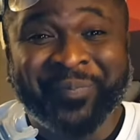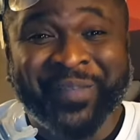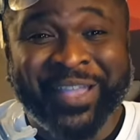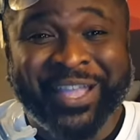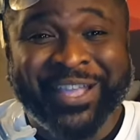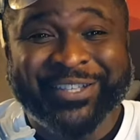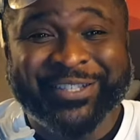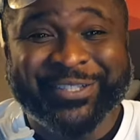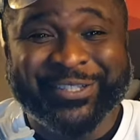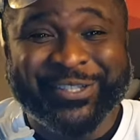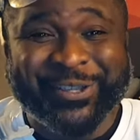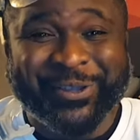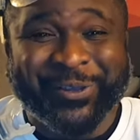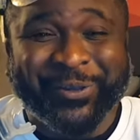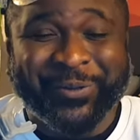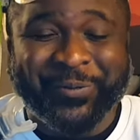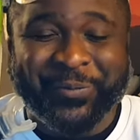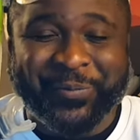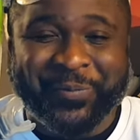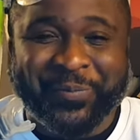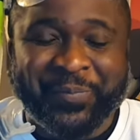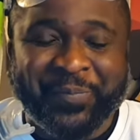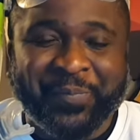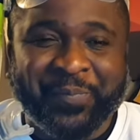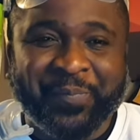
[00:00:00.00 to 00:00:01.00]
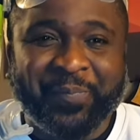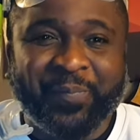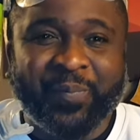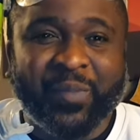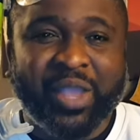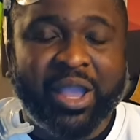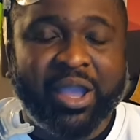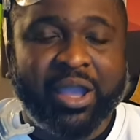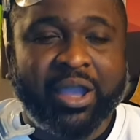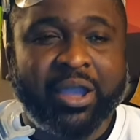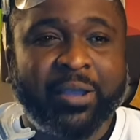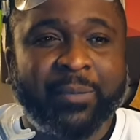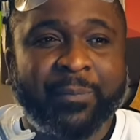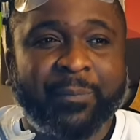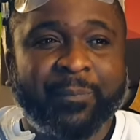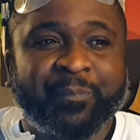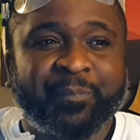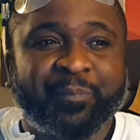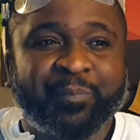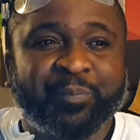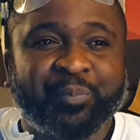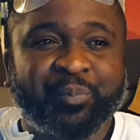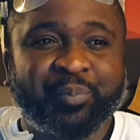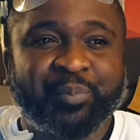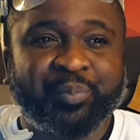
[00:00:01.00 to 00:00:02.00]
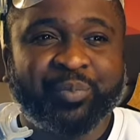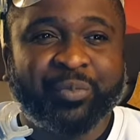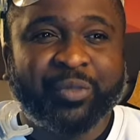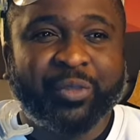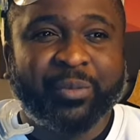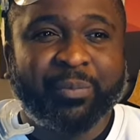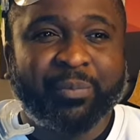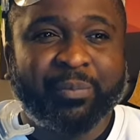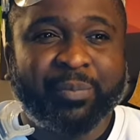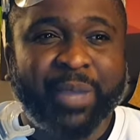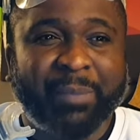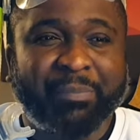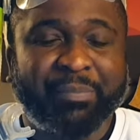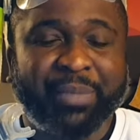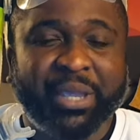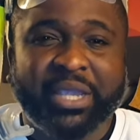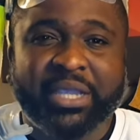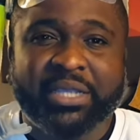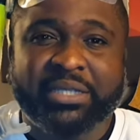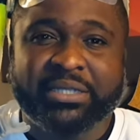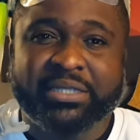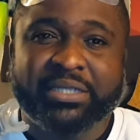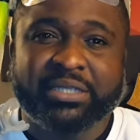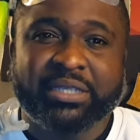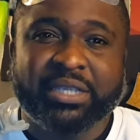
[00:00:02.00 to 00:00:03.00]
So, my biggest